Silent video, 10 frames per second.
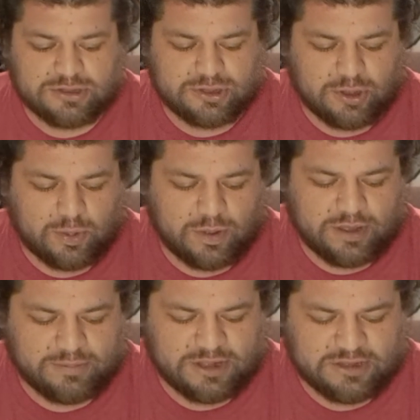So what
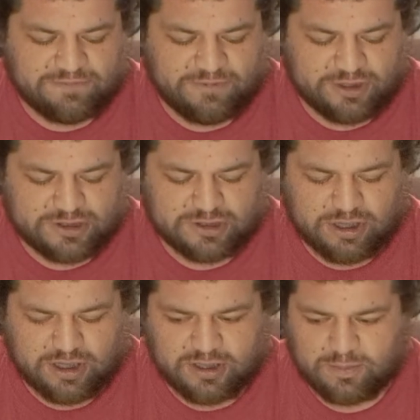I'm gonna first
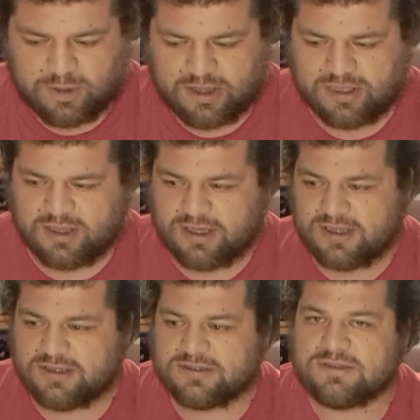start with
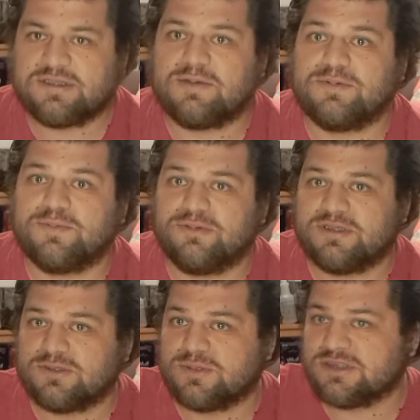is I'll remove this one